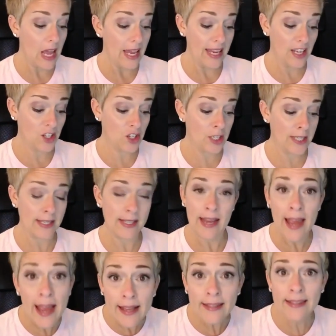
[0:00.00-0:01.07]
Get your
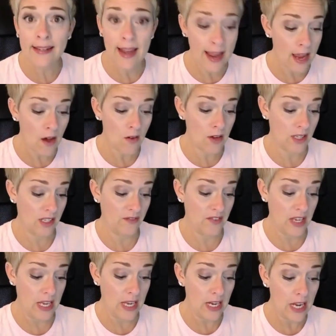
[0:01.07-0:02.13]
snacks now, because if you get